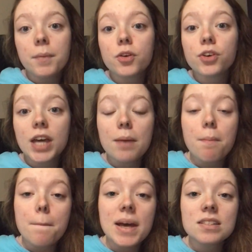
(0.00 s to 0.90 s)
create
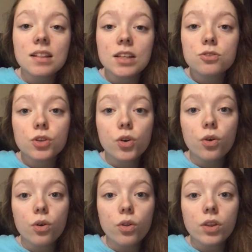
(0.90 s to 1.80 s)
my
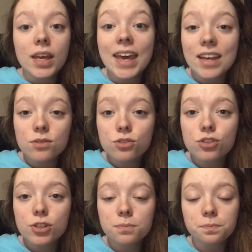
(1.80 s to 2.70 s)
cylindrical
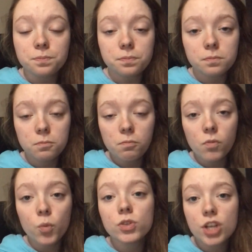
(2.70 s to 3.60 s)
hinge,
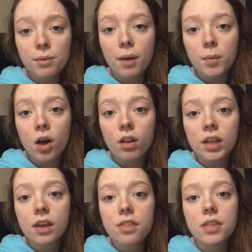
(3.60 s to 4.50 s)
which I'm
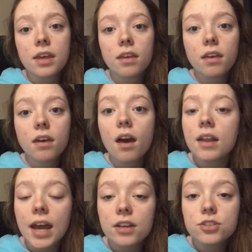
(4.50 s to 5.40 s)
calling the
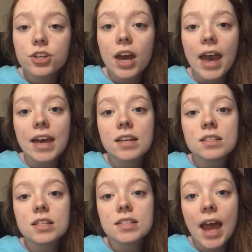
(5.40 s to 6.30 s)
connector,
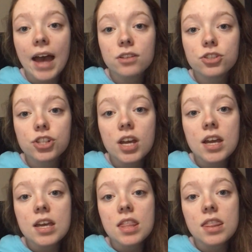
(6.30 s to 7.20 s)
and attach
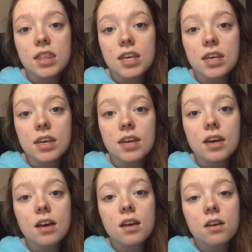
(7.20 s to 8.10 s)
the
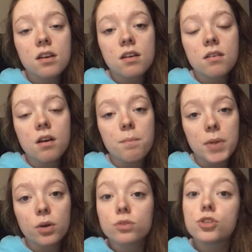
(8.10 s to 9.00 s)

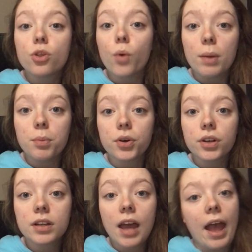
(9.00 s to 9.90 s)
mirror to the
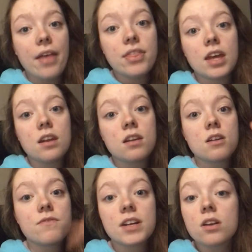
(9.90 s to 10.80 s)
whiteboard, and then
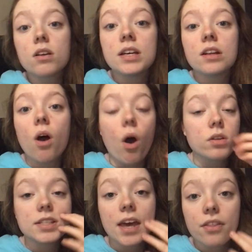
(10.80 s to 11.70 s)
fit it all
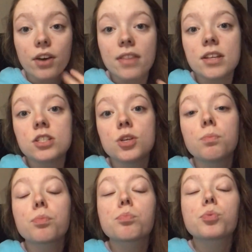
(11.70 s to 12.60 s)
together, and then do
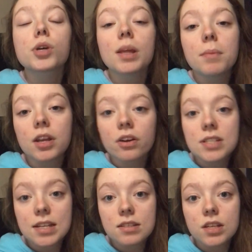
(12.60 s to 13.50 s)
preliminary
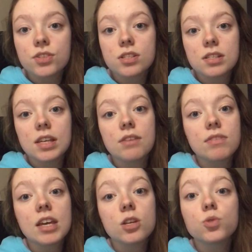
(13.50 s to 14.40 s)
testing to see if
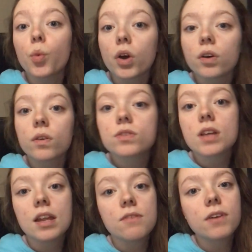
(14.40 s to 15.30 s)
the hinge works
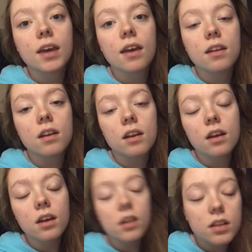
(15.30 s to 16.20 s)
and if it can
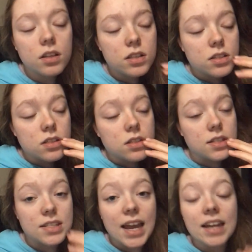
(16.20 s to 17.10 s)

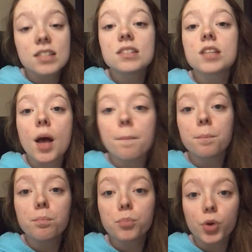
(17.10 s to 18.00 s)
sustain
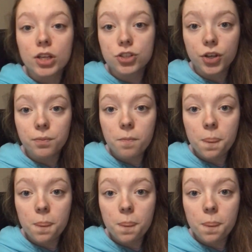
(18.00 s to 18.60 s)
some pressure.